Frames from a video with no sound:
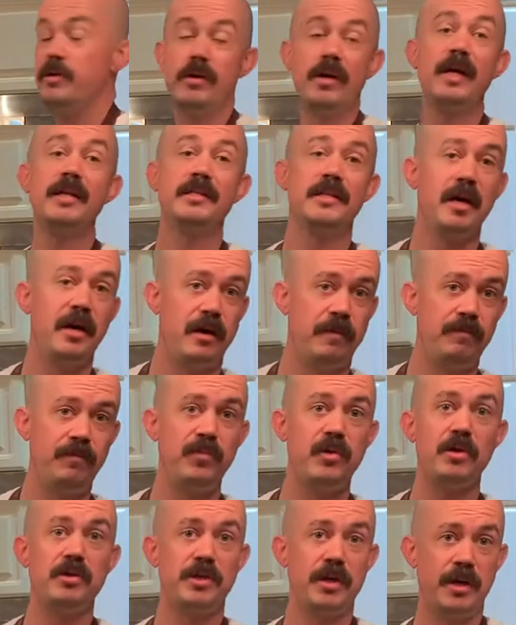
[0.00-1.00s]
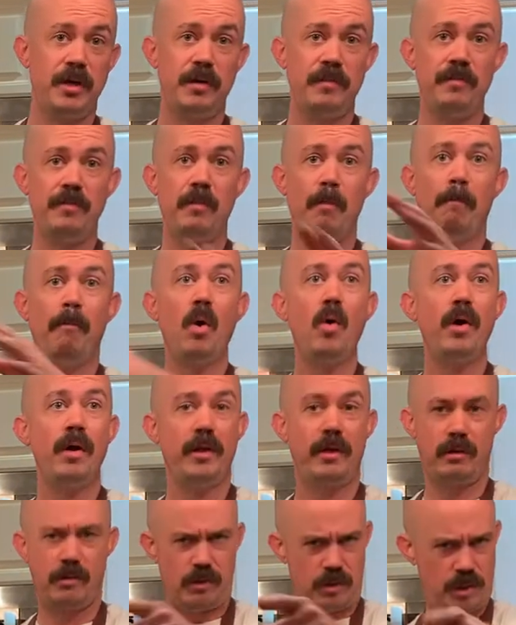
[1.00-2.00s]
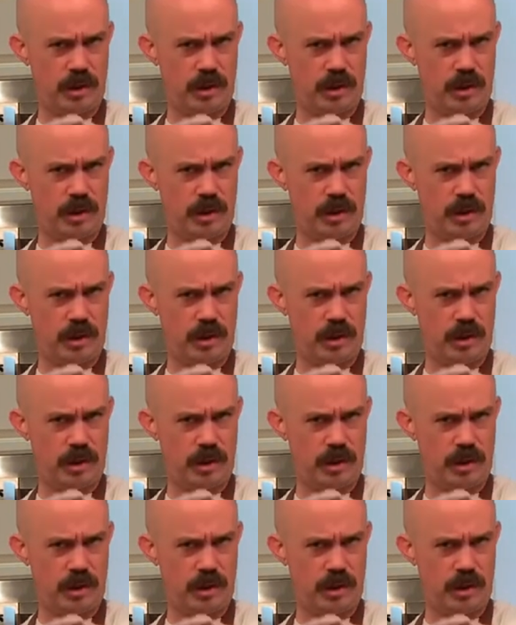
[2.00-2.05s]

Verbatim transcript: they're not done. They're done boiling.